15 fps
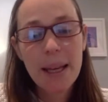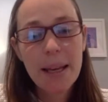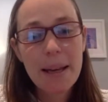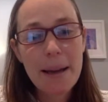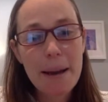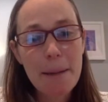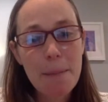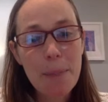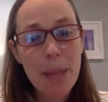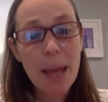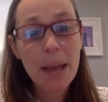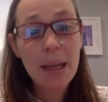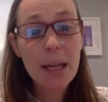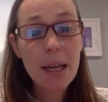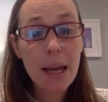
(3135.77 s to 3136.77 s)
Um,
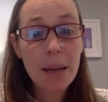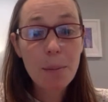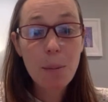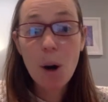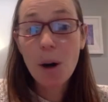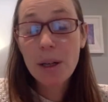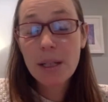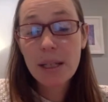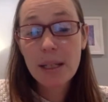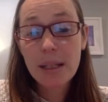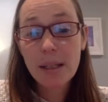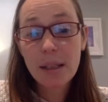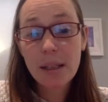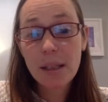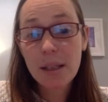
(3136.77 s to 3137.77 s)
and in
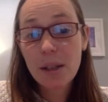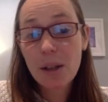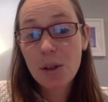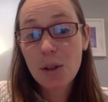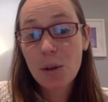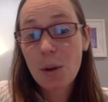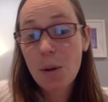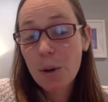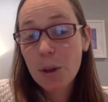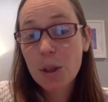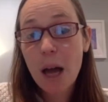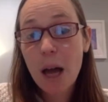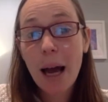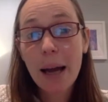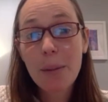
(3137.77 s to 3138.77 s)
Parkinson's disease also over
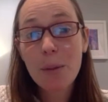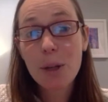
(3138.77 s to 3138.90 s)
time,